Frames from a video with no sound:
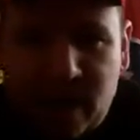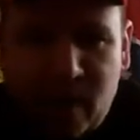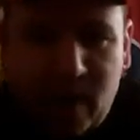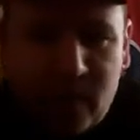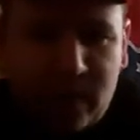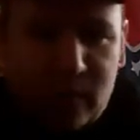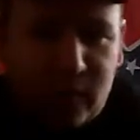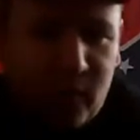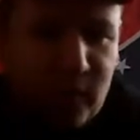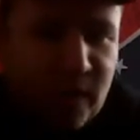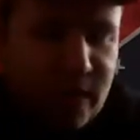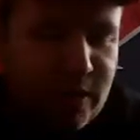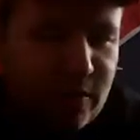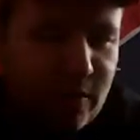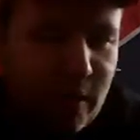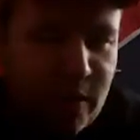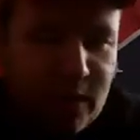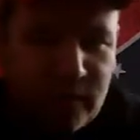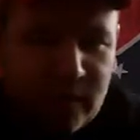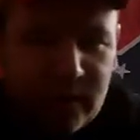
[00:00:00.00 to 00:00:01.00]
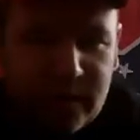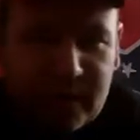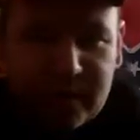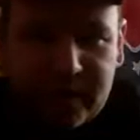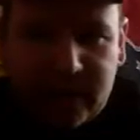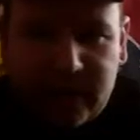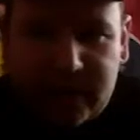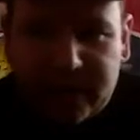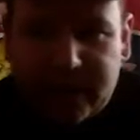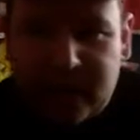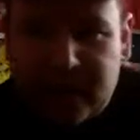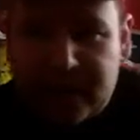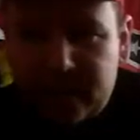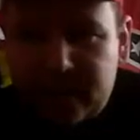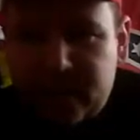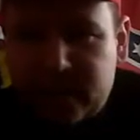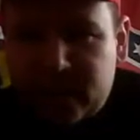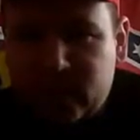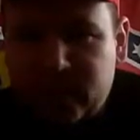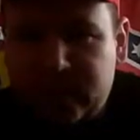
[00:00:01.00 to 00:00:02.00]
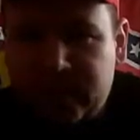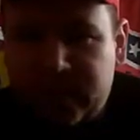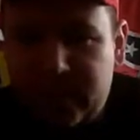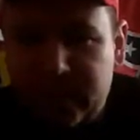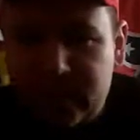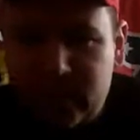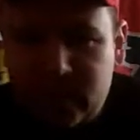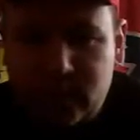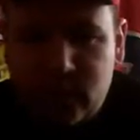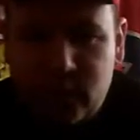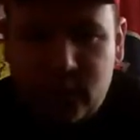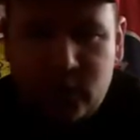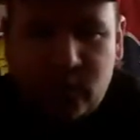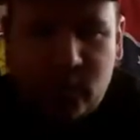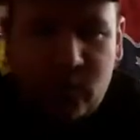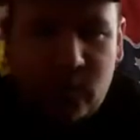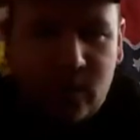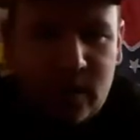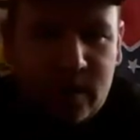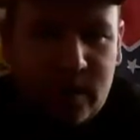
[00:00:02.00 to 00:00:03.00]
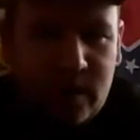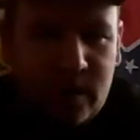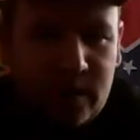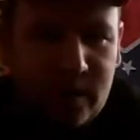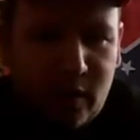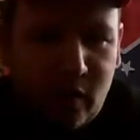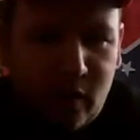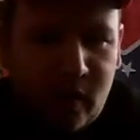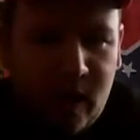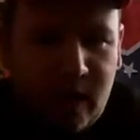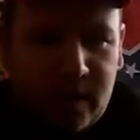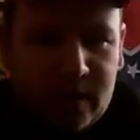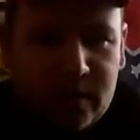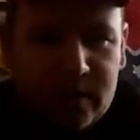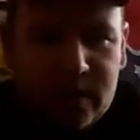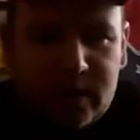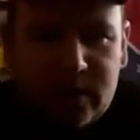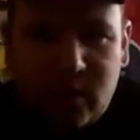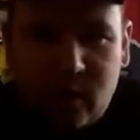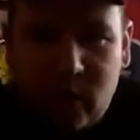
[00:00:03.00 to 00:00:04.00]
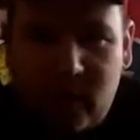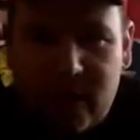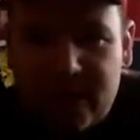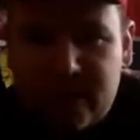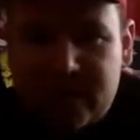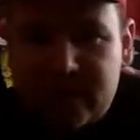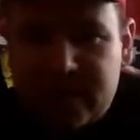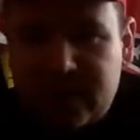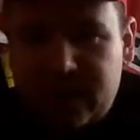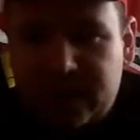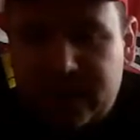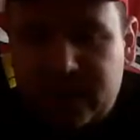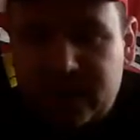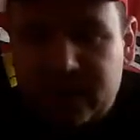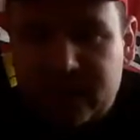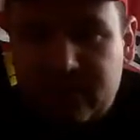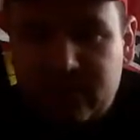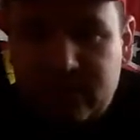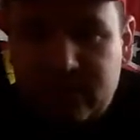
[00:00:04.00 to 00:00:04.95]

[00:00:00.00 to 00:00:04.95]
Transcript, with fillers: calling for any threats or anything like that. Purely constitutional, no violence, no hate intended.